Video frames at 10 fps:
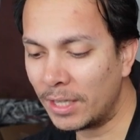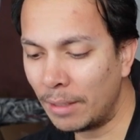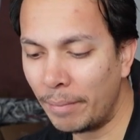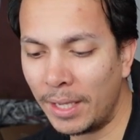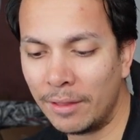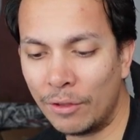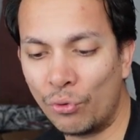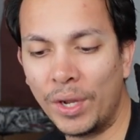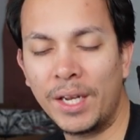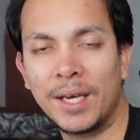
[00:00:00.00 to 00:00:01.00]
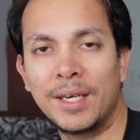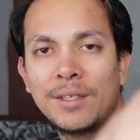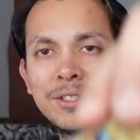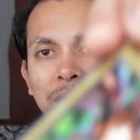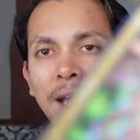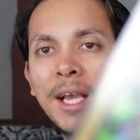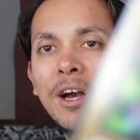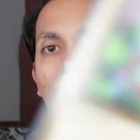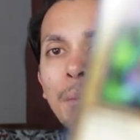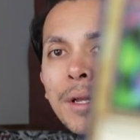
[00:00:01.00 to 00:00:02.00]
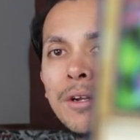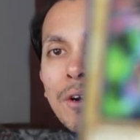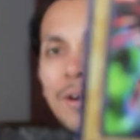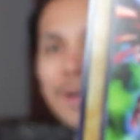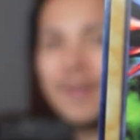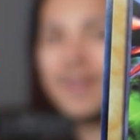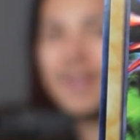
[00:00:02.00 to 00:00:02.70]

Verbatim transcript: that they made the Red Eyes a common card